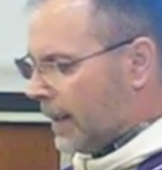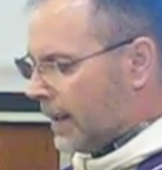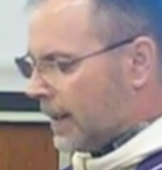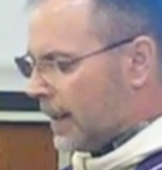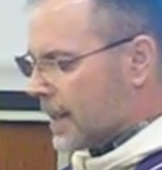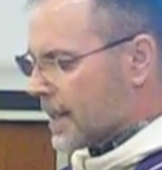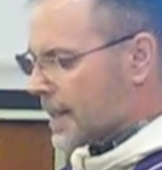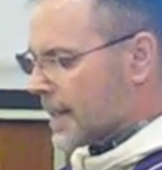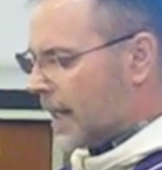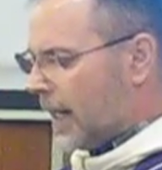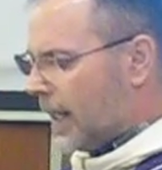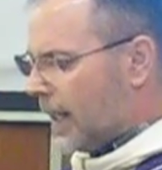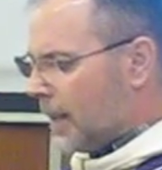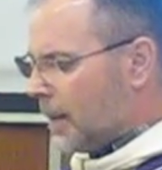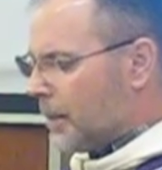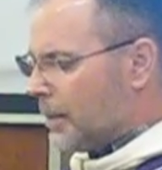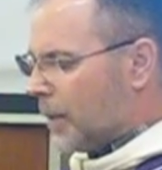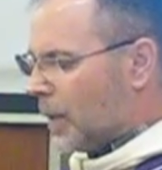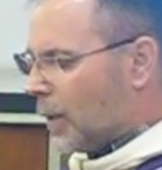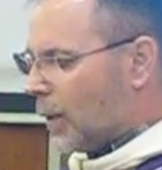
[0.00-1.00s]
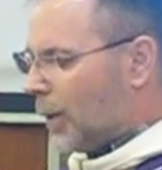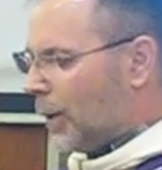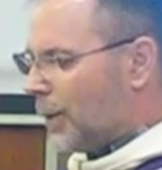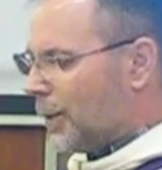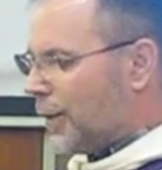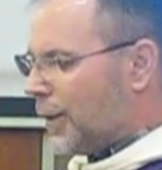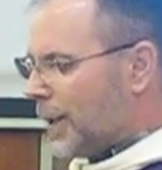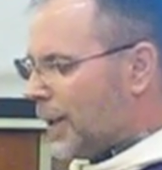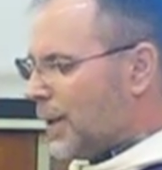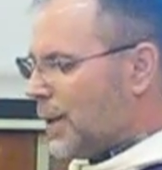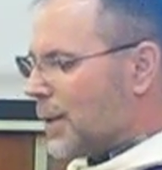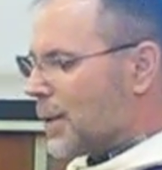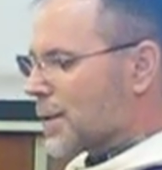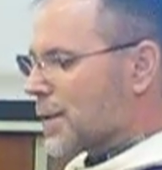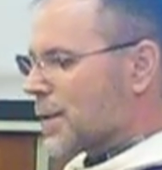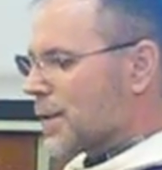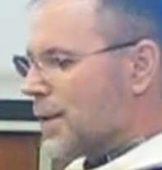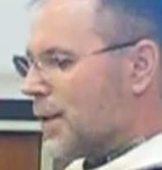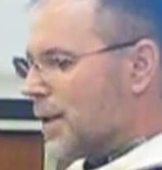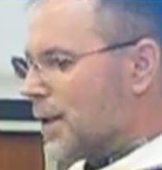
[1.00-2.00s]
The psalm
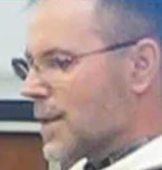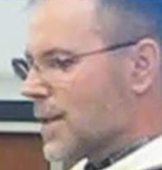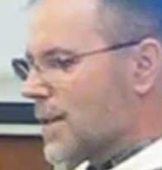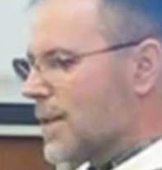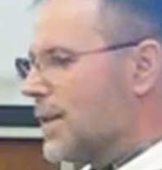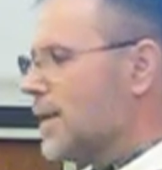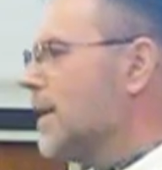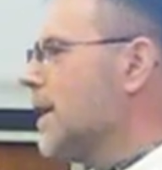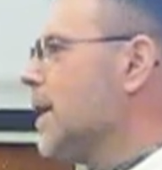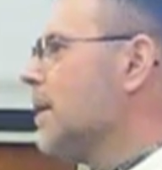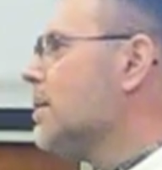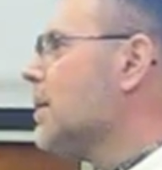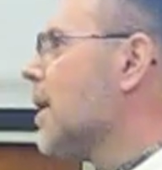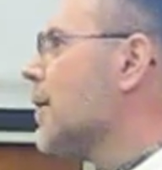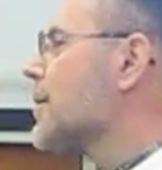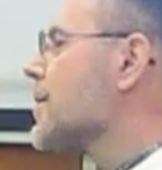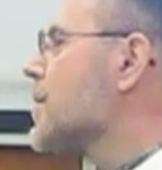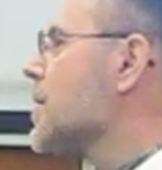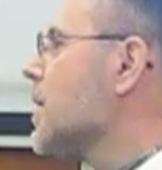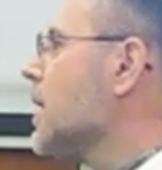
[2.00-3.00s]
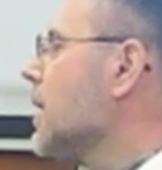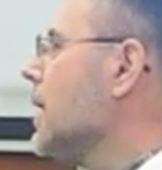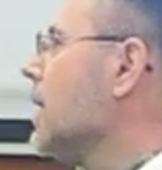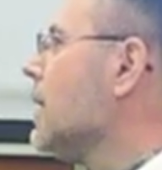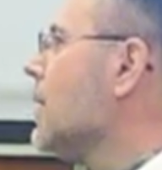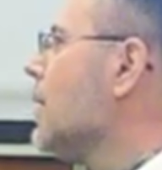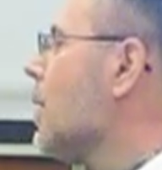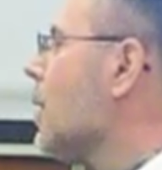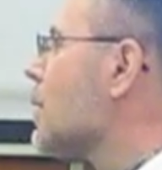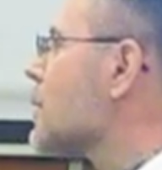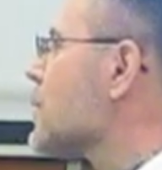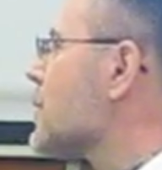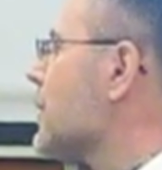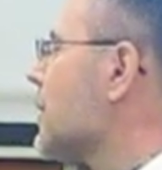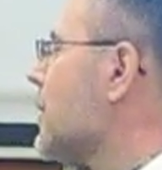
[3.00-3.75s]
continues this theme of seeking God's